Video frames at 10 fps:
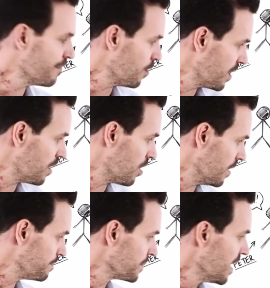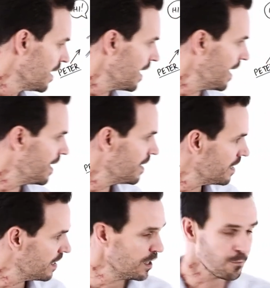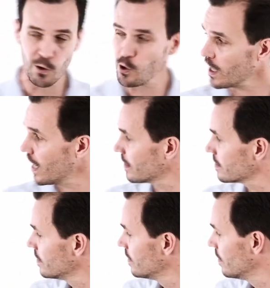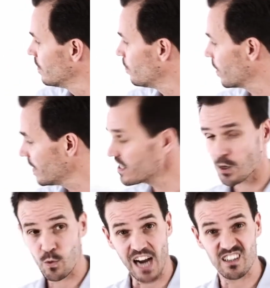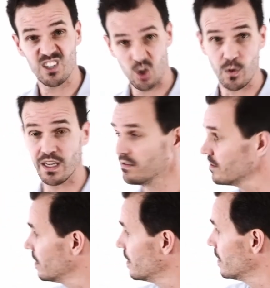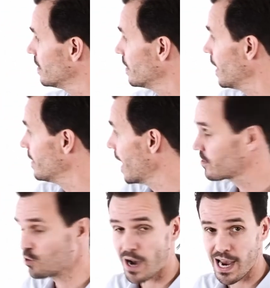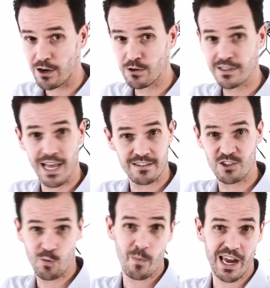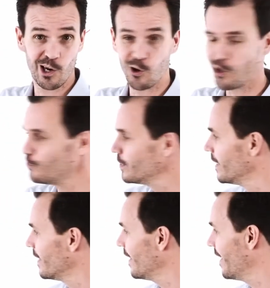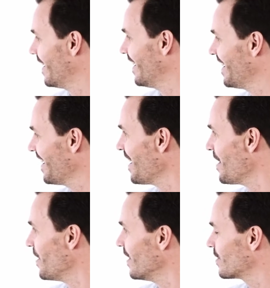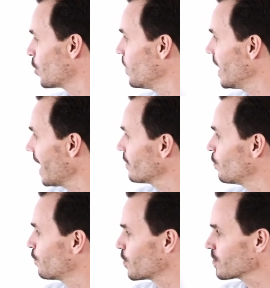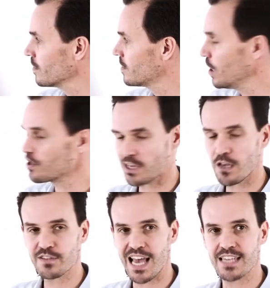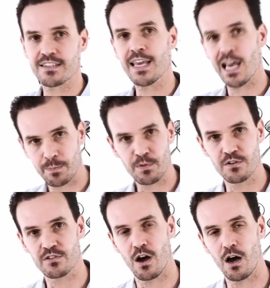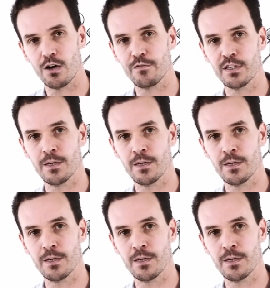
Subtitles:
there on. And if we look at what it is that we're actually doing, and that's Subaio, and that's the Superman logo. So we like to, of course, see ourselves as the helpers of